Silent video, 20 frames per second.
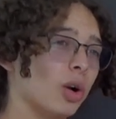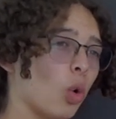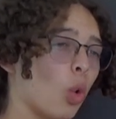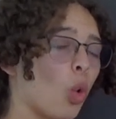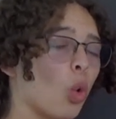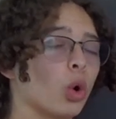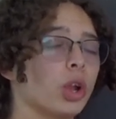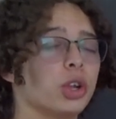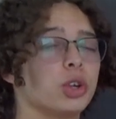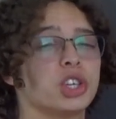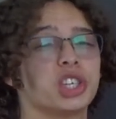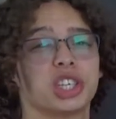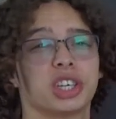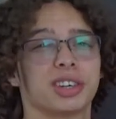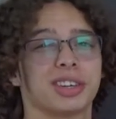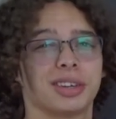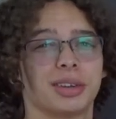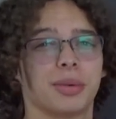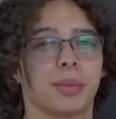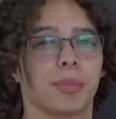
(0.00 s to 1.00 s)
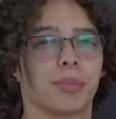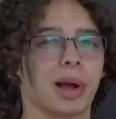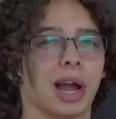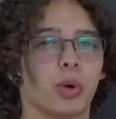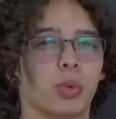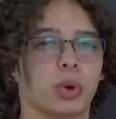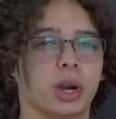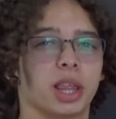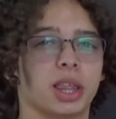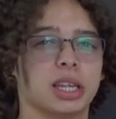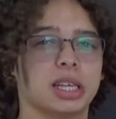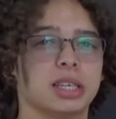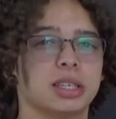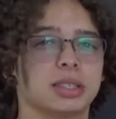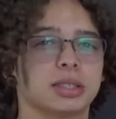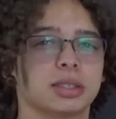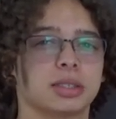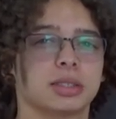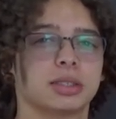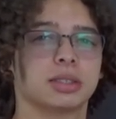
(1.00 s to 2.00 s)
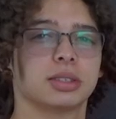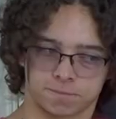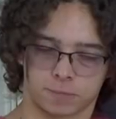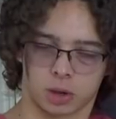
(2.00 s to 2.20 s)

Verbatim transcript: or you shouldn't buy one of these.